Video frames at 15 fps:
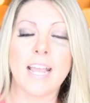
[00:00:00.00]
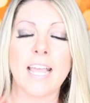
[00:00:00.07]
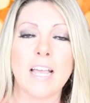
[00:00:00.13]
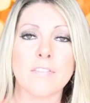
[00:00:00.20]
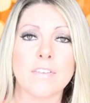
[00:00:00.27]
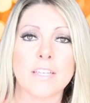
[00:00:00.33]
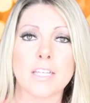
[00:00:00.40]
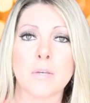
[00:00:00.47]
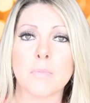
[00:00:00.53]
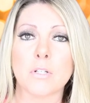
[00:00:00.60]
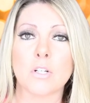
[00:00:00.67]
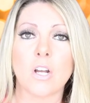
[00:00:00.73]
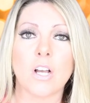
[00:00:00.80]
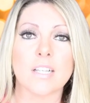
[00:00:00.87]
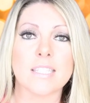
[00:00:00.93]
I haven't come
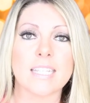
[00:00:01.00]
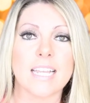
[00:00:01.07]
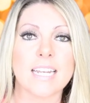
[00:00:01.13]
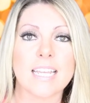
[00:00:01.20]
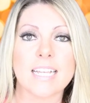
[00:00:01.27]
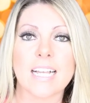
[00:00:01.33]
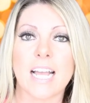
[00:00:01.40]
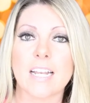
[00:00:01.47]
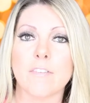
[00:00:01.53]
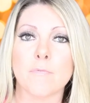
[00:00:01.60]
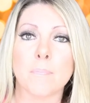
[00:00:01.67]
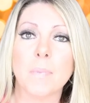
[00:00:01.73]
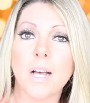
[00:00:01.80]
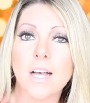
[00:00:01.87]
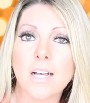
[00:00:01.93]
across any kind
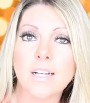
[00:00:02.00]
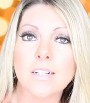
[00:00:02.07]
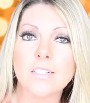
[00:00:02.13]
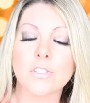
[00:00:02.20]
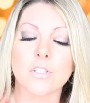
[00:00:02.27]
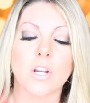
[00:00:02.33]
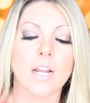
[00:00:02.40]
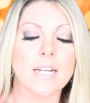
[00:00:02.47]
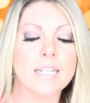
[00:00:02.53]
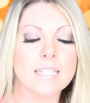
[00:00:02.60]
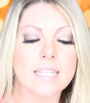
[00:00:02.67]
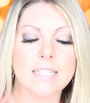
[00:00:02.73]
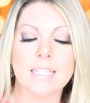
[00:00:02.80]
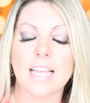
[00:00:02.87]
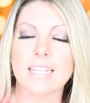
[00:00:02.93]
of bugs or
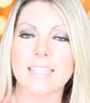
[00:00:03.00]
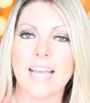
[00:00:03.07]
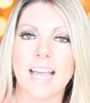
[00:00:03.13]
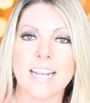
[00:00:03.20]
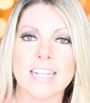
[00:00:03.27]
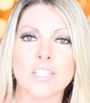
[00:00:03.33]
anything like that.